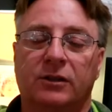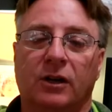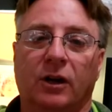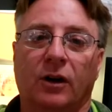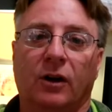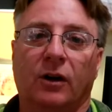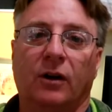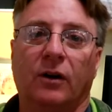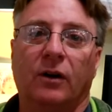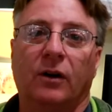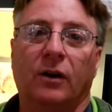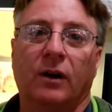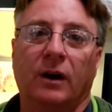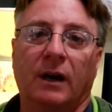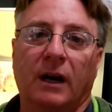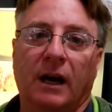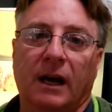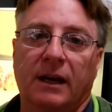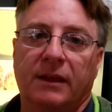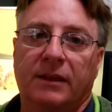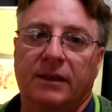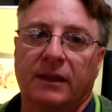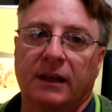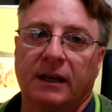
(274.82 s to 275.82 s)
So I
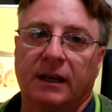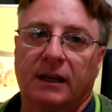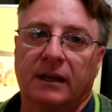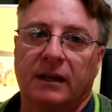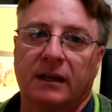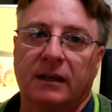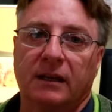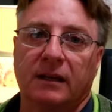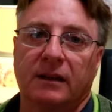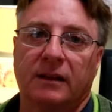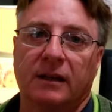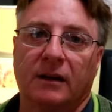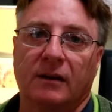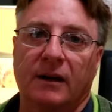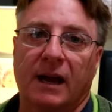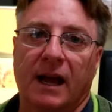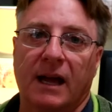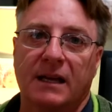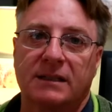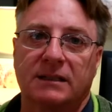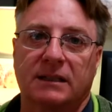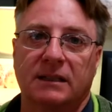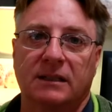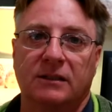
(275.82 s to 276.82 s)
think they're
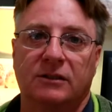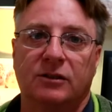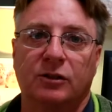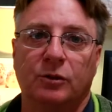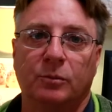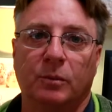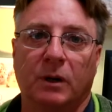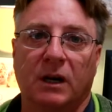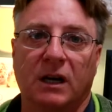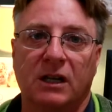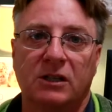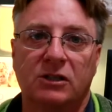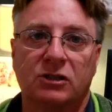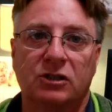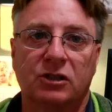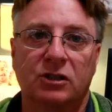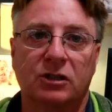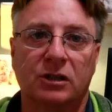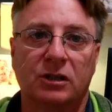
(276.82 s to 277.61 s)
asking too much.